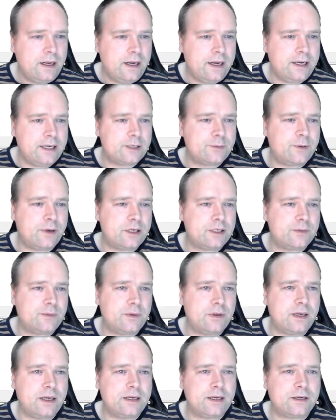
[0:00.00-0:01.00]
It is
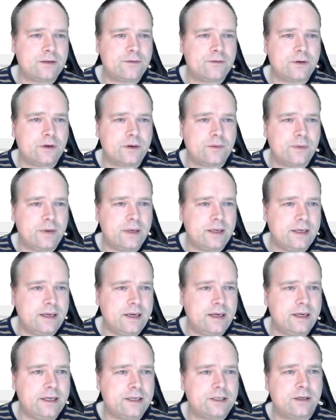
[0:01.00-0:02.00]
possible. I just forgot where
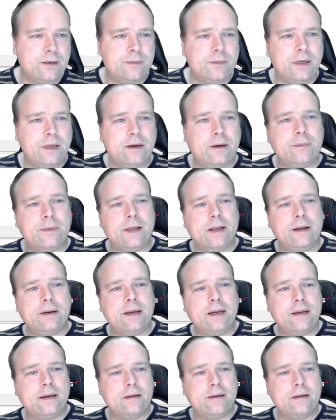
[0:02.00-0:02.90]
it is. Somewhere up there.